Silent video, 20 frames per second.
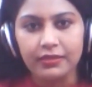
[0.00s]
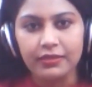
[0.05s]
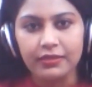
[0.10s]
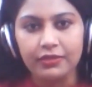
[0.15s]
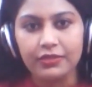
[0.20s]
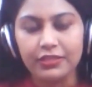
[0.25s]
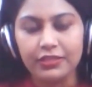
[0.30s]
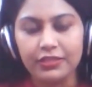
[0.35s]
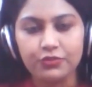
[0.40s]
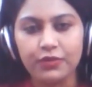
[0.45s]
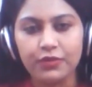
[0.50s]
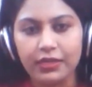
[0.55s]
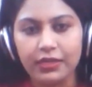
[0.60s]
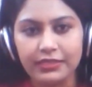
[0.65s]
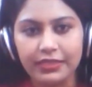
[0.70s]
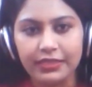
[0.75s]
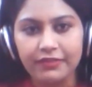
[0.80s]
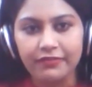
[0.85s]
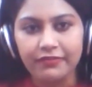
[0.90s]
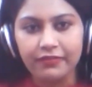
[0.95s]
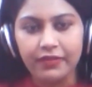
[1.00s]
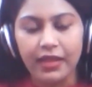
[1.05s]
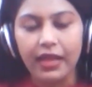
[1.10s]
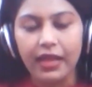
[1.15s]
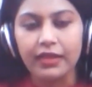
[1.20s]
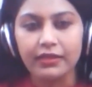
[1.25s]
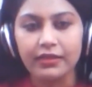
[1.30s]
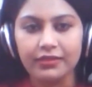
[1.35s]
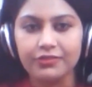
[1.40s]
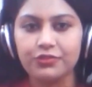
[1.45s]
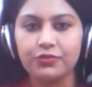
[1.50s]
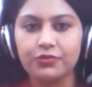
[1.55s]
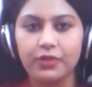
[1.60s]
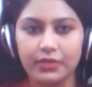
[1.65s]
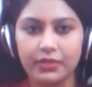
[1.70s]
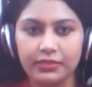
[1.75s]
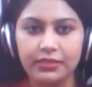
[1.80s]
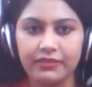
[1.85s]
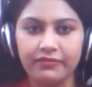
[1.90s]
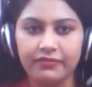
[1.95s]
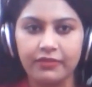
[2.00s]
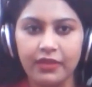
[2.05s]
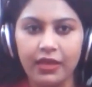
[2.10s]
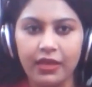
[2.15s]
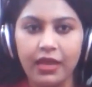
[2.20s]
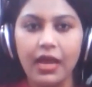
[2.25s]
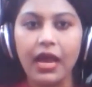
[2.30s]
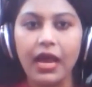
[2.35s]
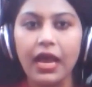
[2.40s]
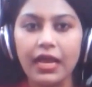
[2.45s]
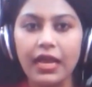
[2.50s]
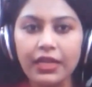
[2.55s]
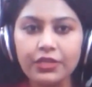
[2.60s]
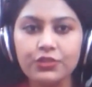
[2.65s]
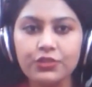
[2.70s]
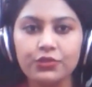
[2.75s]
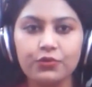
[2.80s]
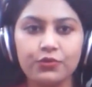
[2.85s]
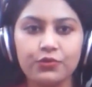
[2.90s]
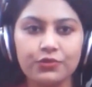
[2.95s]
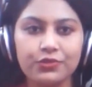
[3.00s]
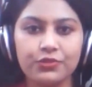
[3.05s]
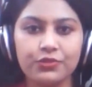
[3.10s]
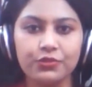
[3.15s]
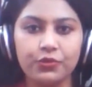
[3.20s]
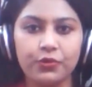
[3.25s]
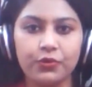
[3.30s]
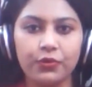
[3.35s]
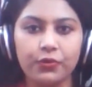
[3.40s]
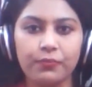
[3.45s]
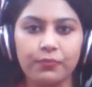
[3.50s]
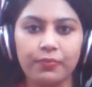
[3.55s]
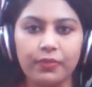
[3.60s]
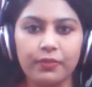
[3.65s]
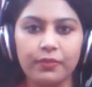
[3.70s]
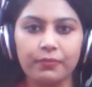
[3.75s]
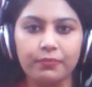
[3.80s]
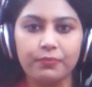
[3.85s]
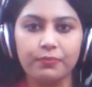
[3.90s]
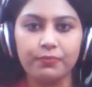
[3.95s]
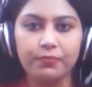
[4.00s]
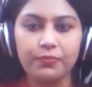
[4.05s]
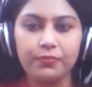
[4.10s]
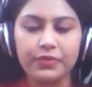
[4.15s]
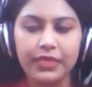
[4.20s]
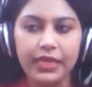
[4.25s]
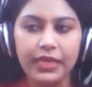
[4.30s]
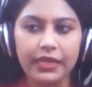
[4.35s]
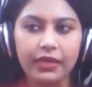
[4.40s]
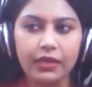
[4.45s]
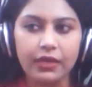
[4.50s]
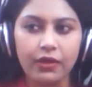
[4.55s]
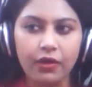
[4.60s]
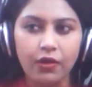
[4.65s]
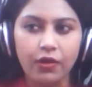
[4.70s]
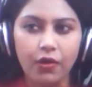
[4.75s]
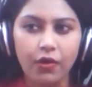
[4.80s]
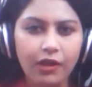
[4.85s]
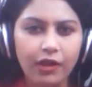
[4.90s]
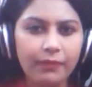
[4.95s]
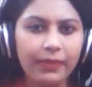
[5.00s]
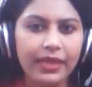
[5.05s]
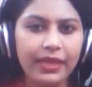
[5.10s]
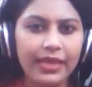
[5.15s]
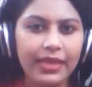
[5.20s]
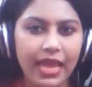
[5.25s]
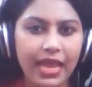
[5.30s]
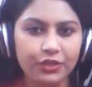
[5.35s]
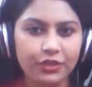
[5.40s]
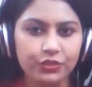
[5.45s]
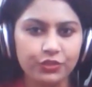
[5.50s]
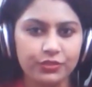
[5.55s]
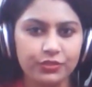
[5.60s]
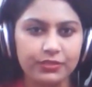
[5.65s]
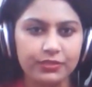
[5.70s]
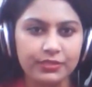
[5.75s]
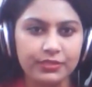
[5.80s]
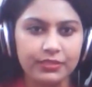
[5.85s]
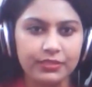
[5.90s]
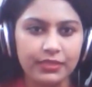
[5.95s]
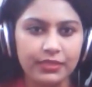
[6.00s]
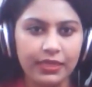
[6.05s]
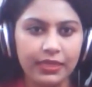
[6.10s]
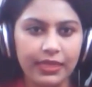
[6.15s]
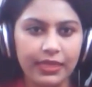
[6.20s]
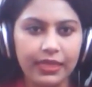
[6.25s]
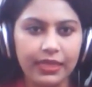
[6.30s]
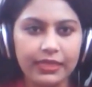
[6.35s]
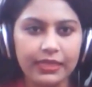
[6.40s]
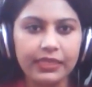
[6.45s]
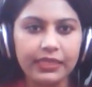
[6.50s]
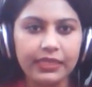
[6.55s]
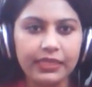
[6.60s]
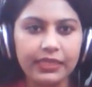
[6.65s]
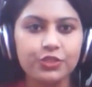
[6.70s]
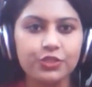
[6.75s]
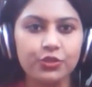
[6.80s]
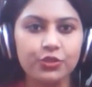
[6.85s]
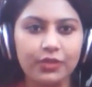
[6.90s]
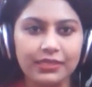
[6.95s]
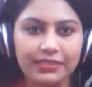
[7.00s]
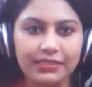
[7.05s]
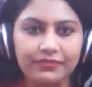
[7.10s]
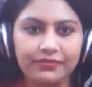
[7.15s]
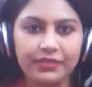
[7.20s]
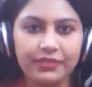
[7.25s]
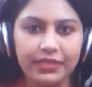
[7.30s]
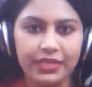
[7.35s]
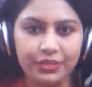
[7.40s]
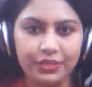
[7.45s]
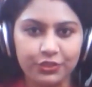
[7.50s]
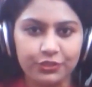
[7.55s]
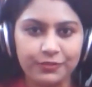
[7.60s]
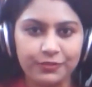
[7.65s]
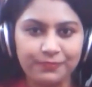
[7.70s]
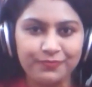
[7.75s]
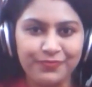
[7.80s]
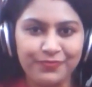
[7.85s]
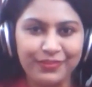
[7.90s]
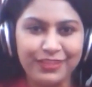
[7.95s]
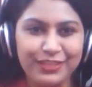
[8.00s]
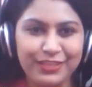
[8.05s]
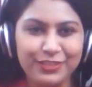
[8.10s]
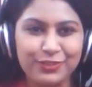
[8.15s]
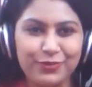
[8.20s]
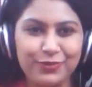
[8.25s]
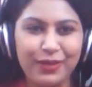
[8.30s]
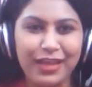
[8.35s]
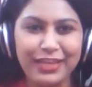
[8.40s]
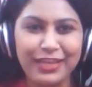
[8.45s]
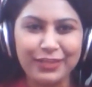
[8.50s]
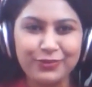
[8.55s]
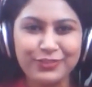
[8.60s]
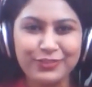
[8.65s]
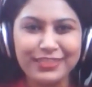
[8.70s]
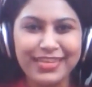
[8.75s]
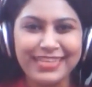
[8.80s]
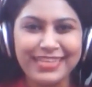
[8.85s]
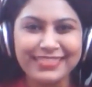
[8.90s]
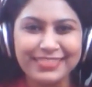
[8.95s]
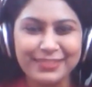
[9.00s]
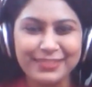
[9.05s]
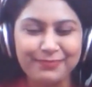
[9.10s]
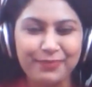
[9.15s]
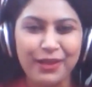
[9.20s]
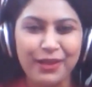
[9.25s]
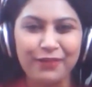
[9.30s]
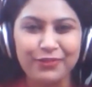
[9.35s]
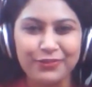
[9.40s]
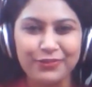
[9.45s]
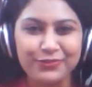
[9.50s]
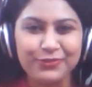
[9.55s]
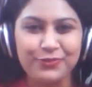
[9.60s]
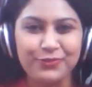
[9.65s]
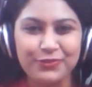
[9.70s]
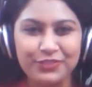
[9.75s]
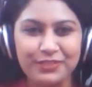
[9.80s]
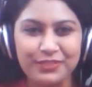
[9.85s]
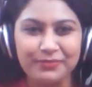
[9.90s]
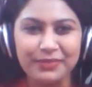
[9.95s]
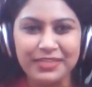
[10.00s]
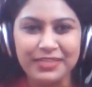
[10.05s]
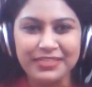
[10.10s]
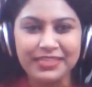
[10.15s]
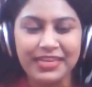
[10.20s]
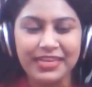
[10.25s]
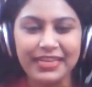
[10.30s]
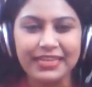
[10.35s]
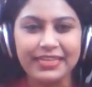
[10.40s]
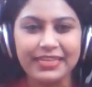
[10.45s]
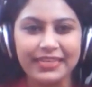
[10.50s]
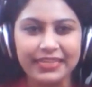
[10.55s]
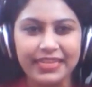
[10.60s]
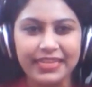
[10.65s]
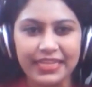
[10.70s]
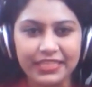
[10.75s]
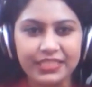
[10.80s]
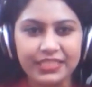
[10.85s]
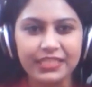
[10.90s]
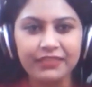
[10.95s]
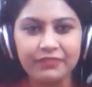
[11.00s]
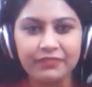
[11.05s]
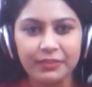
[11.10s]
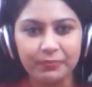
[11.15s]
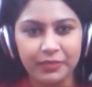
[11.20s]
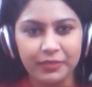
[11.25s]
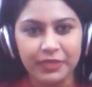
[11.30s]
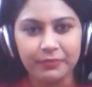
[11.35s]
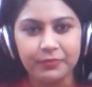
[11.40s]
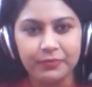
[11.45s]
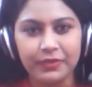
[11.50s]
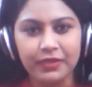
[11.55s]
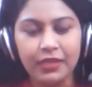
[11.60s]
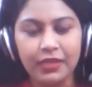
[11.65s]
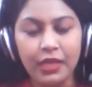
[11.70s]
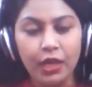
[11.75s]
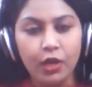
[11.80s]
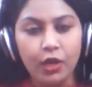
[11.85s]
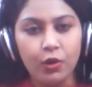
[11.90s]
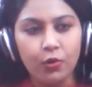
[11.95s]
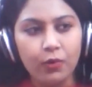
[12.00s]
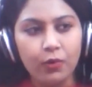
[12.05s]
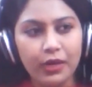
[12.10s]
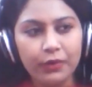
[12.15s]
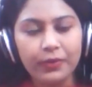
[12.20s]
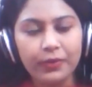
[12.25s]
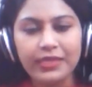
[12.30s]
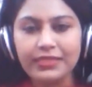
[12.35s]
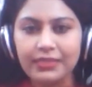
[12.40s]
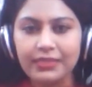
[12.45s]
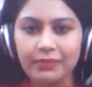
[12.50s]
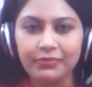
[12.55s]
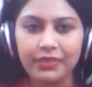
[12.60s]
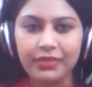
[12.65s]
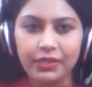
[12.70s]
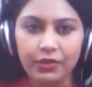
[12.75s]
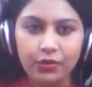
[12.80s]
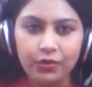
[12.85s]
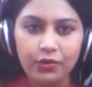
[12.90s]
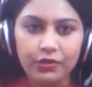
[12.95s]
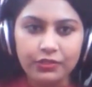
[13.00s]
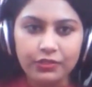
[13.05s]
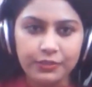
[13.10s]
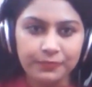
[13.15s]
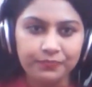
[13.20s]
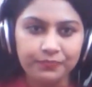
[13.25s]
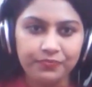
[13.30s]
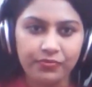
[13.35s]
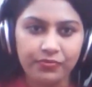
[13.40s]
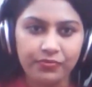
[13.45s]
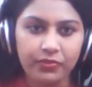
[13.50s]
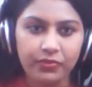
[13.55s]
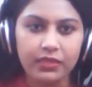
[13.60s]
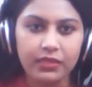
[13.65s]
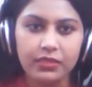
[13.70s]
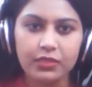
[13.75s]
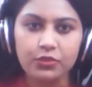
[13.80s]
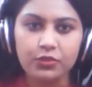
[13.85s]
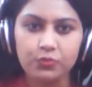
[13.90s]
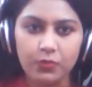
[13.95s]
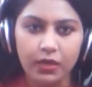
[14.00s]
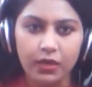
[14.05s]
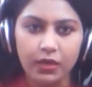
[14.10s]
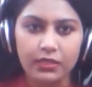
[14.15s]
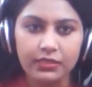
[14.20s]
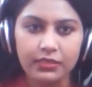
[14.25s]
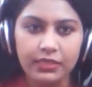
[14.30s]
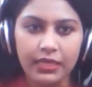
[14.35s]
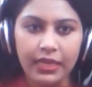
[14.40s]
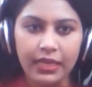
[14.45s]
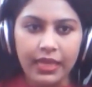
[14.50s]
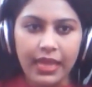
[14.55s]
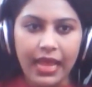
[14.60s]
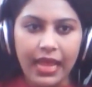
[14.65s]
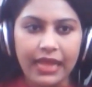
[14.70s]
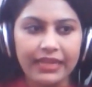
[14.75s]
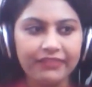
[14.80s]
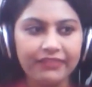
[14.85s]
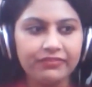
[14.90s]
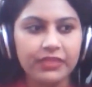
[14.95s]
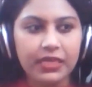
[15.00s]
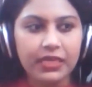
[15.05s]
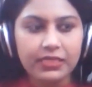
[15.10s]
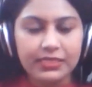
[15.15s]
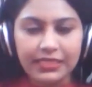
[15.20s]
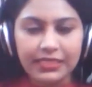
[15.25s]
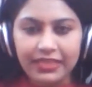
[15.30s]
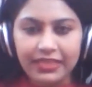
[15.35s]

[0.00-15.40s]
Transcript: destructive and constructive. I choose to take all my actions in the constructive direction. So I utilize this power of social media in connecting with people who are doing something good in this world. And if they see